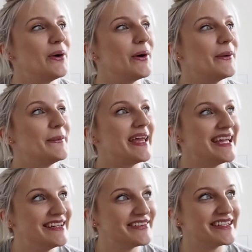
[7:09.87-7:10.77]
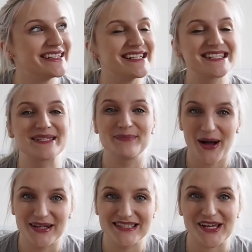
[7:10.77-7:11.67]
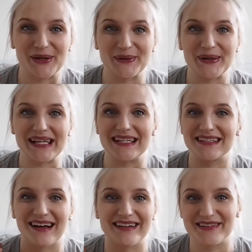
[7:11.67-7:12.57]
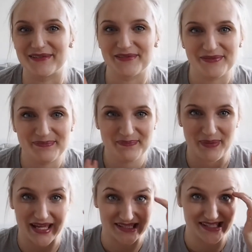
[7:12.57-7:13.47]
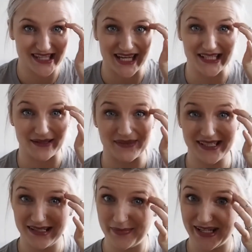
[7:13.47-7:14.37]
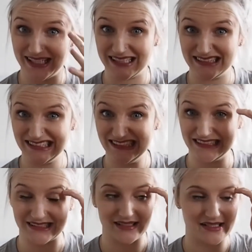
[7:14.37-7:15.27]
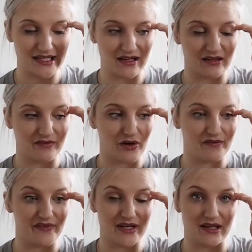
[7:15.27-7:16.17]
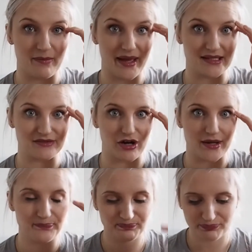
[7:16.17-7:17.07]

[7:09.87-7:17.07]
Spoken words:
Even tomato-y kind of base things, I'm still a bit like, because I kind of got a vinegar base, right?